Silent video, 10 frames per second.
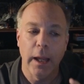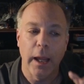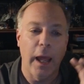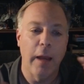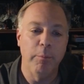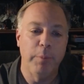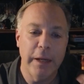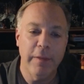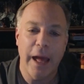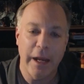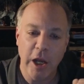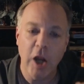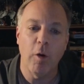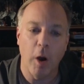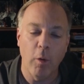and be that
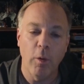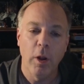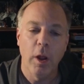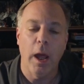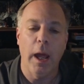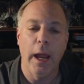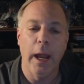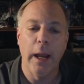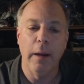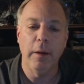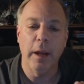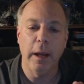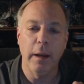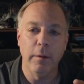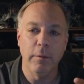hero and
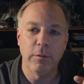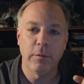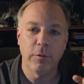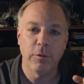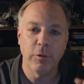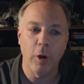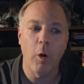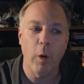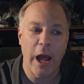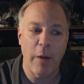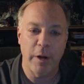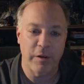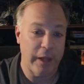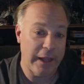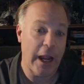and show how much
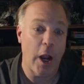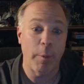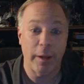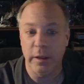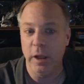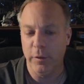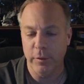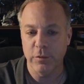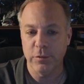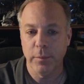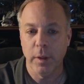they care about the others.